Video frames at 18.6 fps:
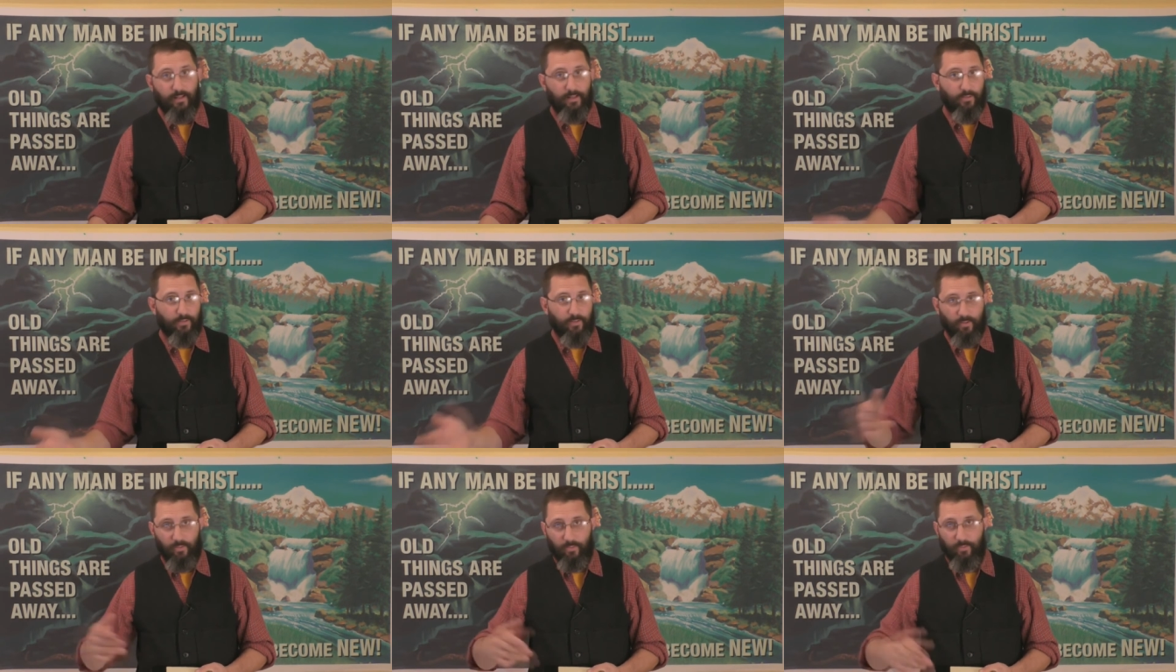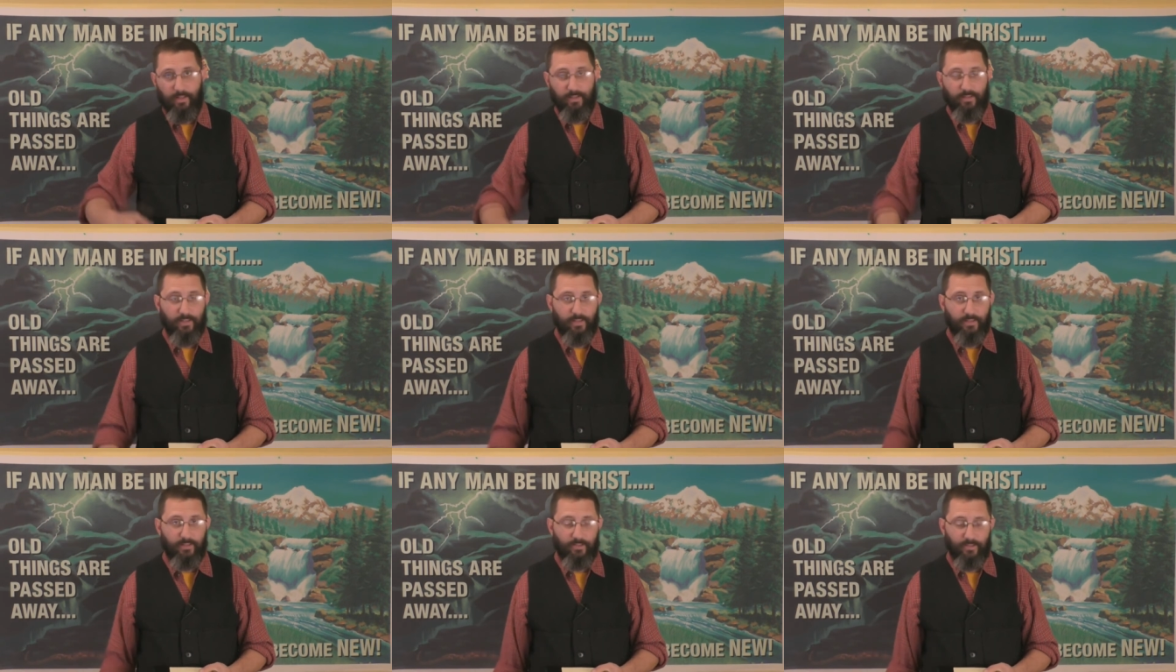I don't know about
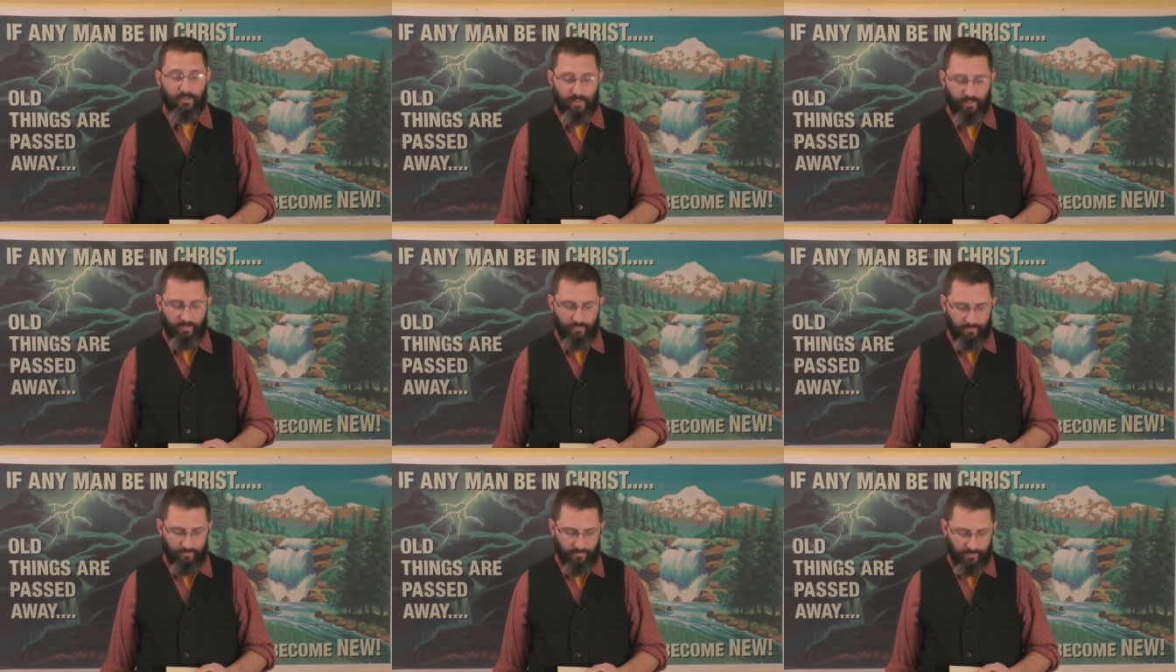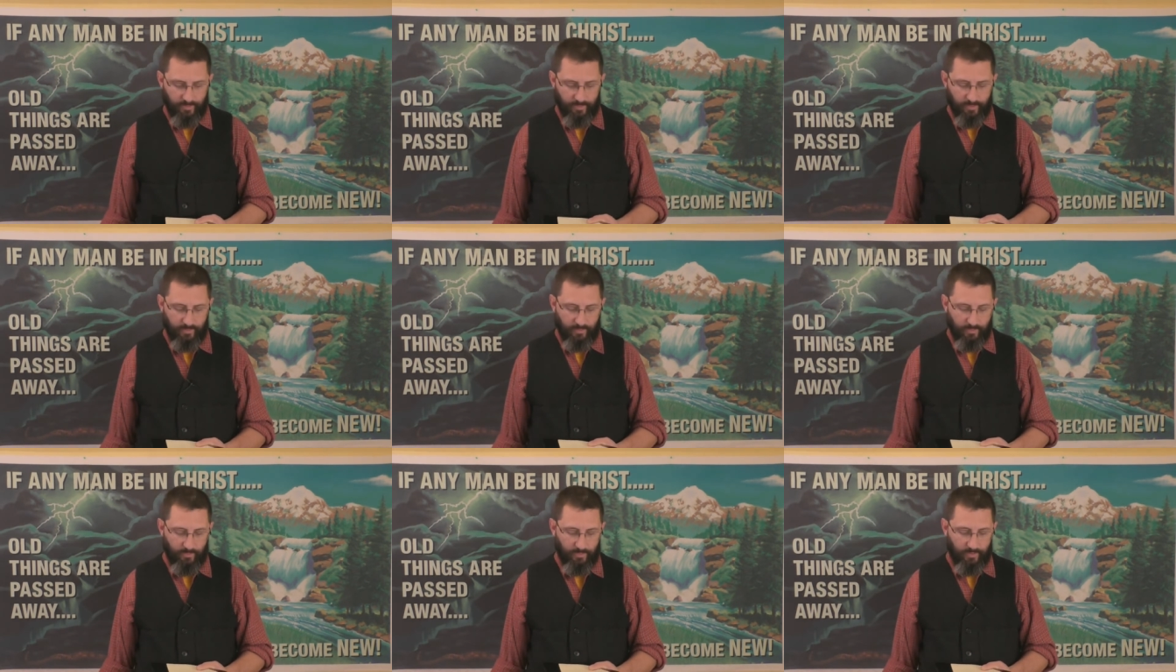the inside,
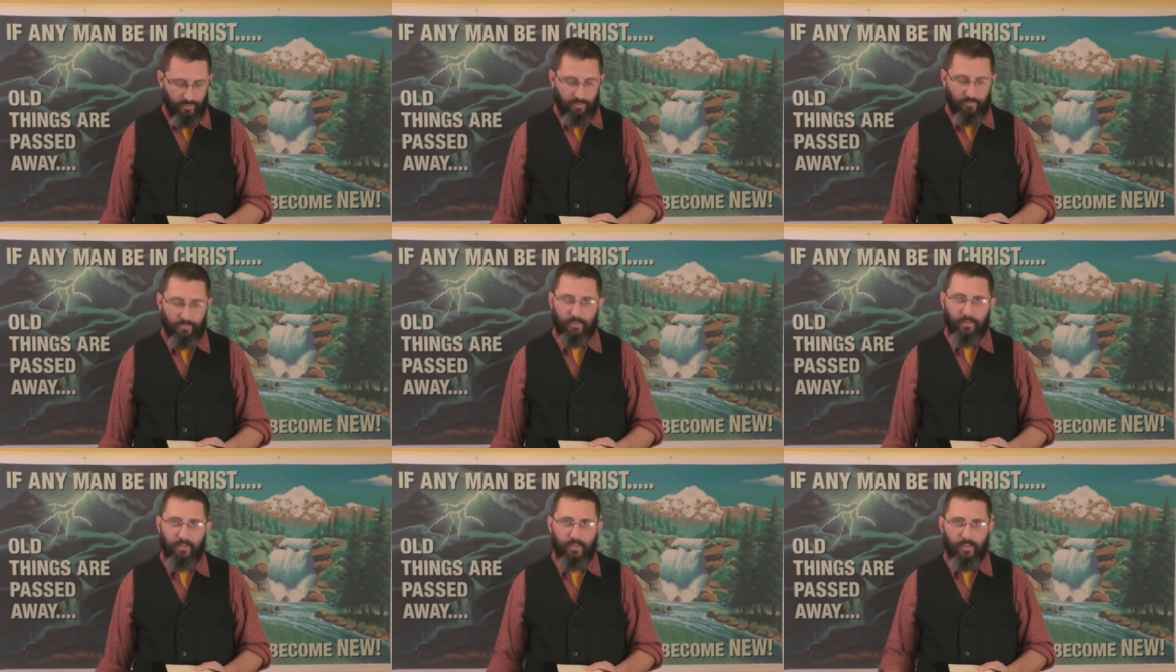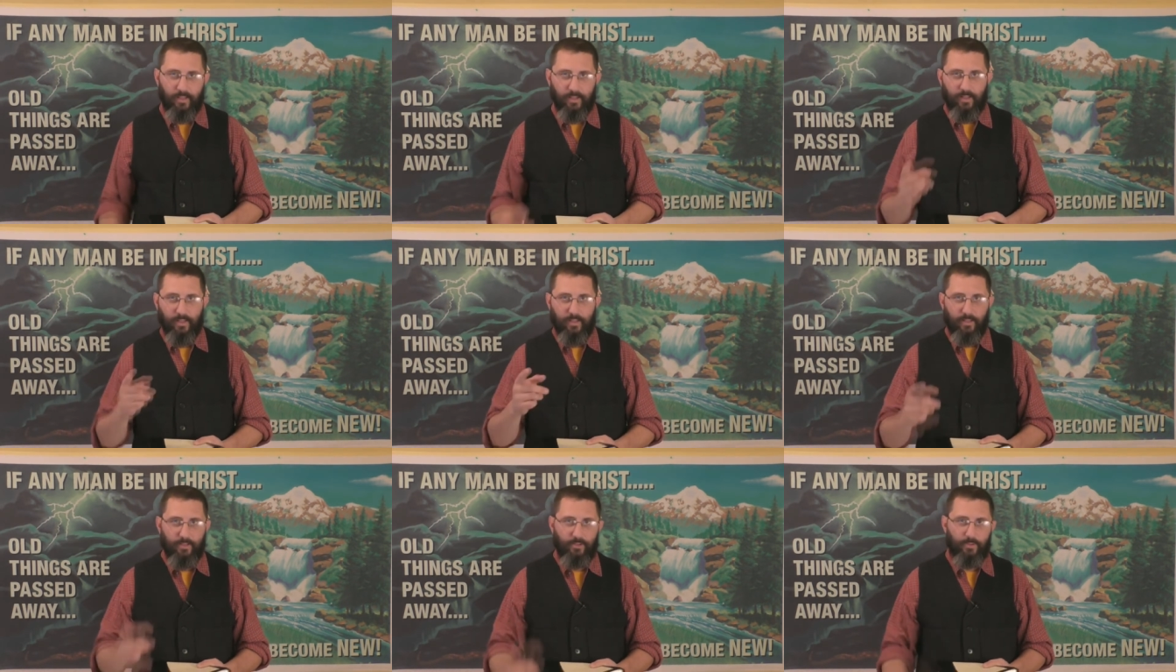didn't go in there, but
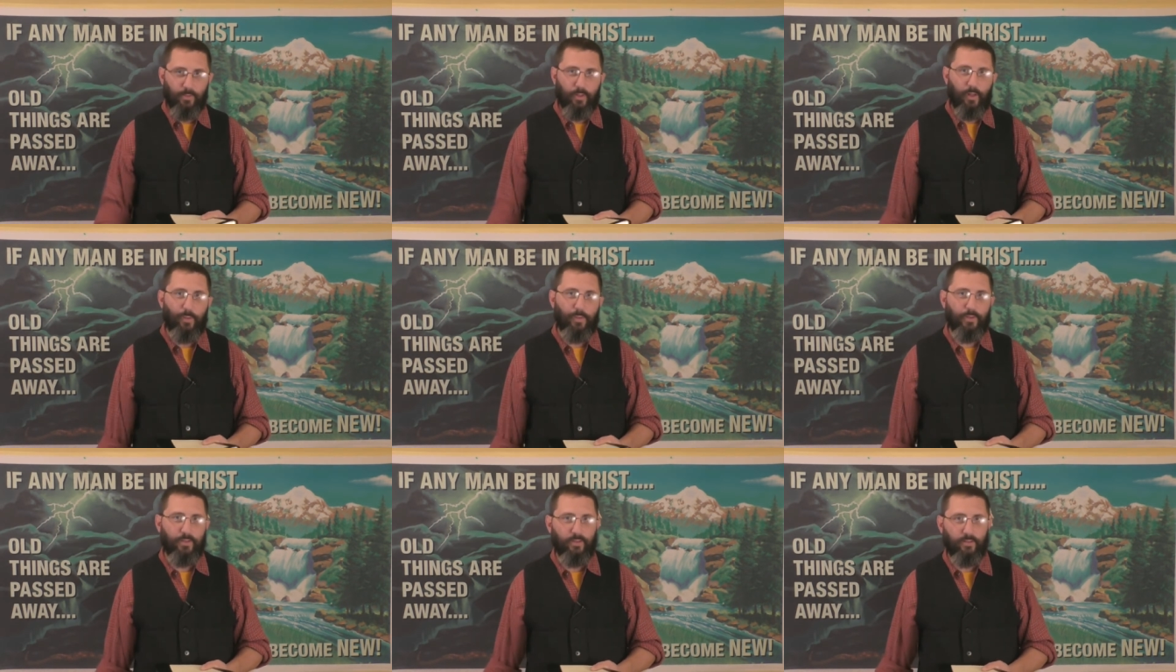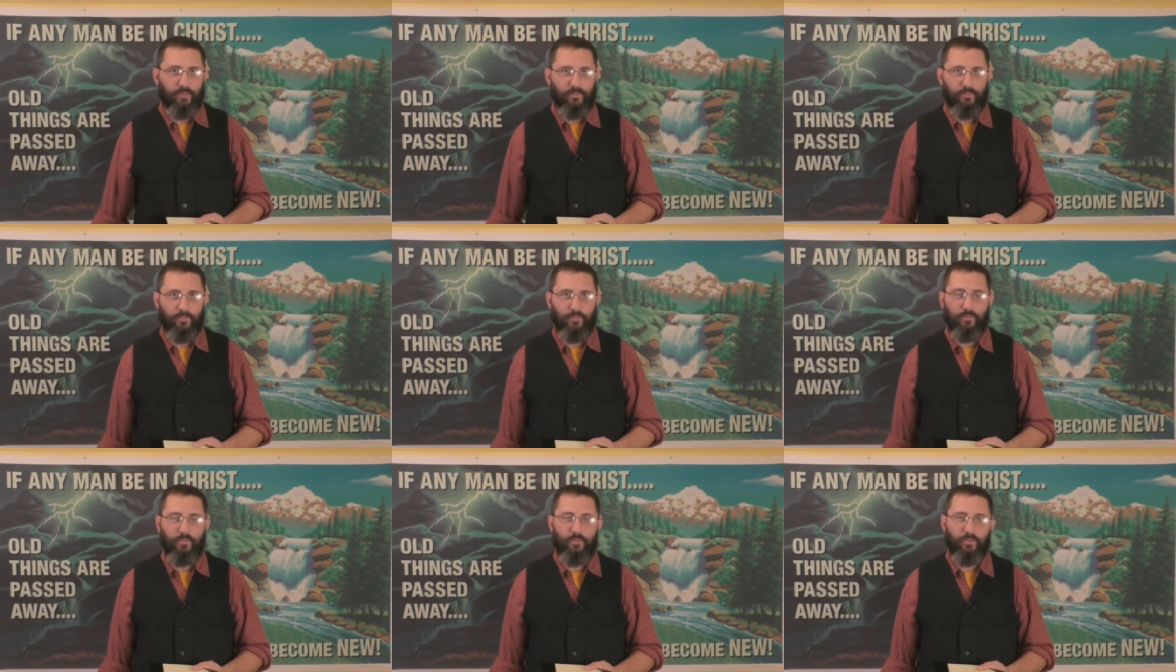this is where I went to
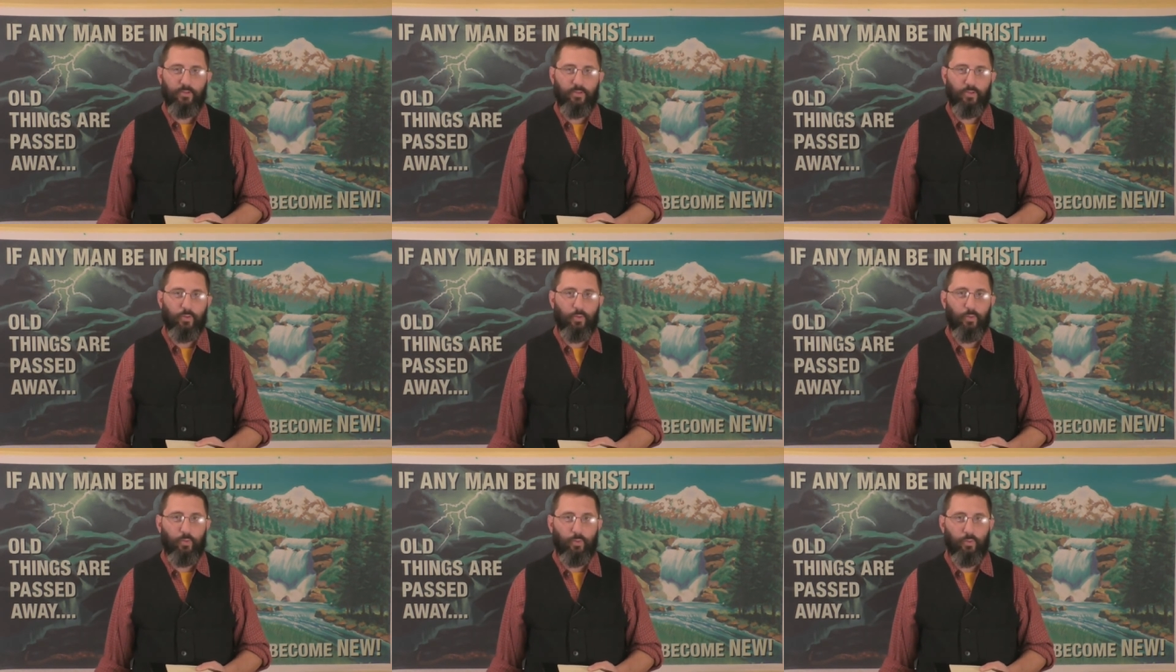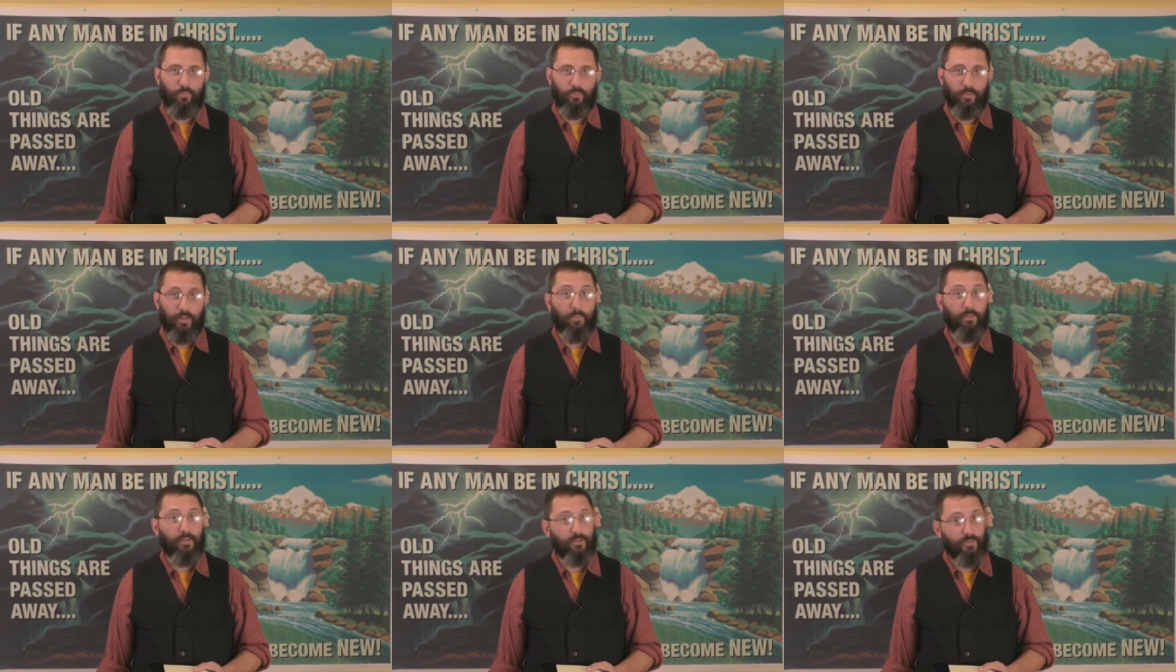school,
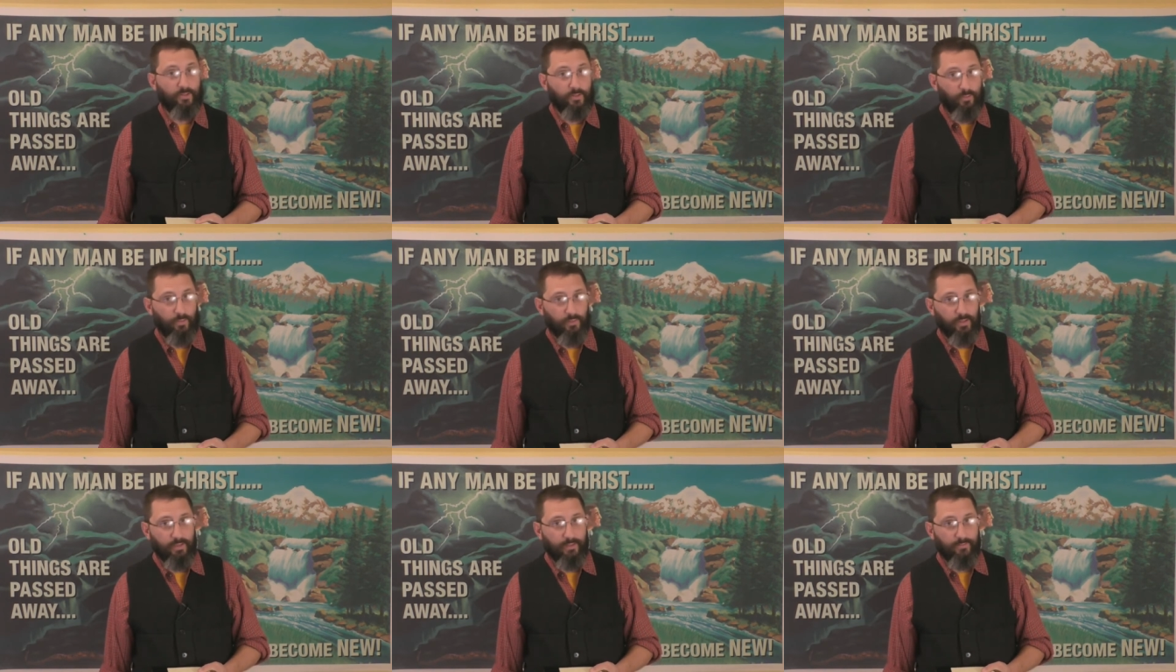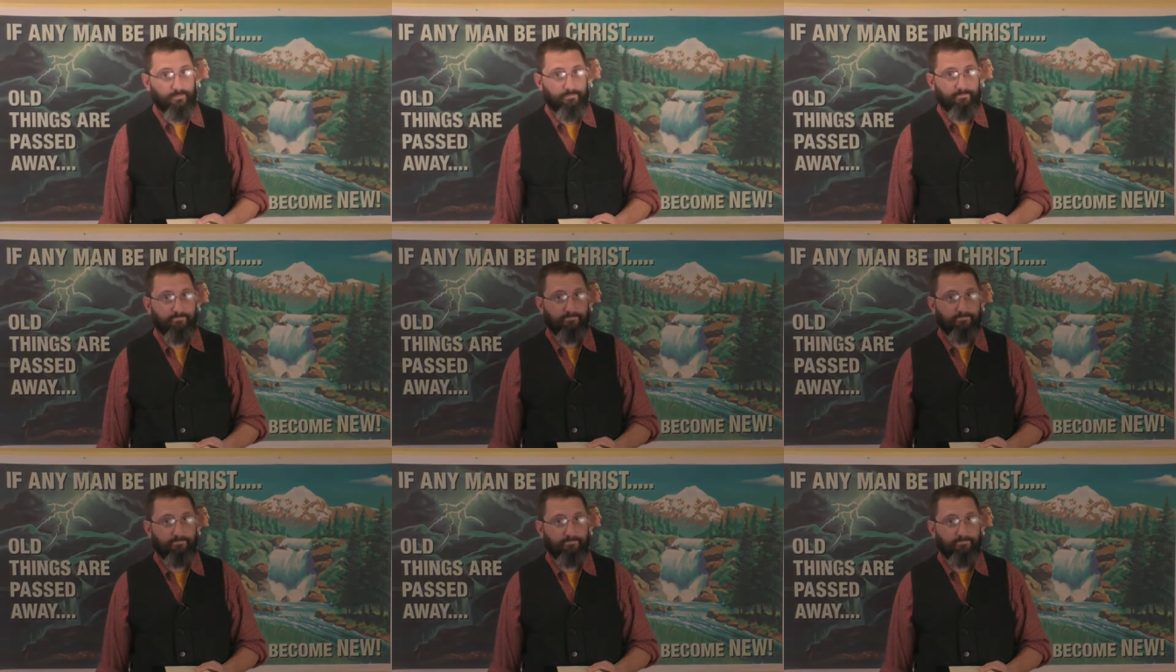public schooling.